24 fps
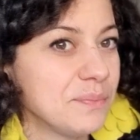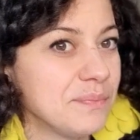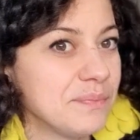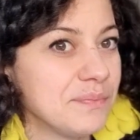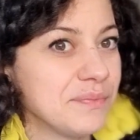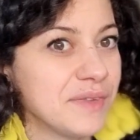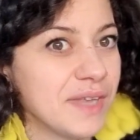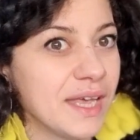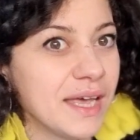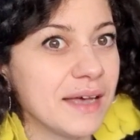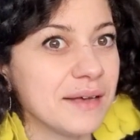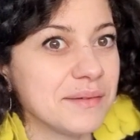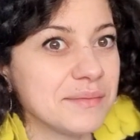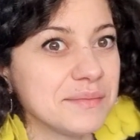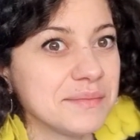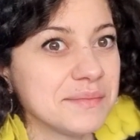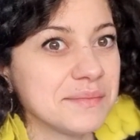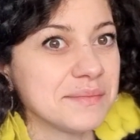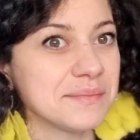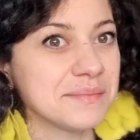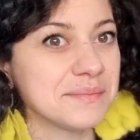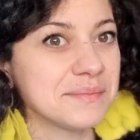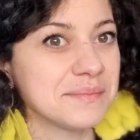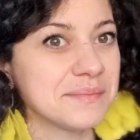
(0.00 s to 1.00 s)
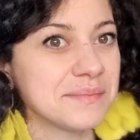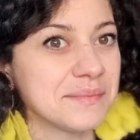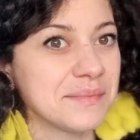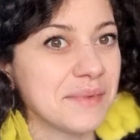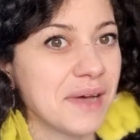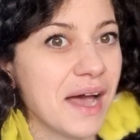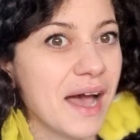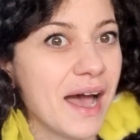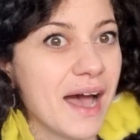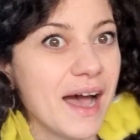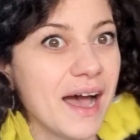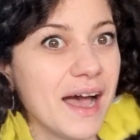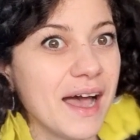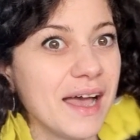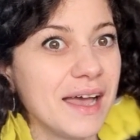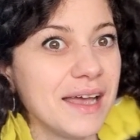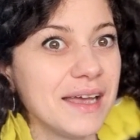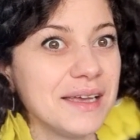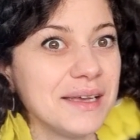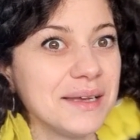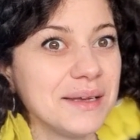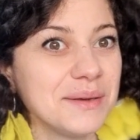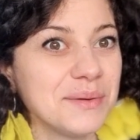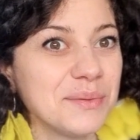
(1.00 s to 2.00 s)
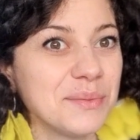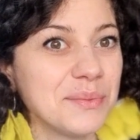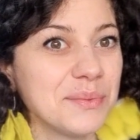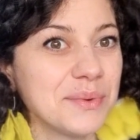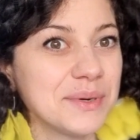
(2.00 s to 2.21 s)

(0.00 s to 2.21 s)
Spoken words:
yeah, I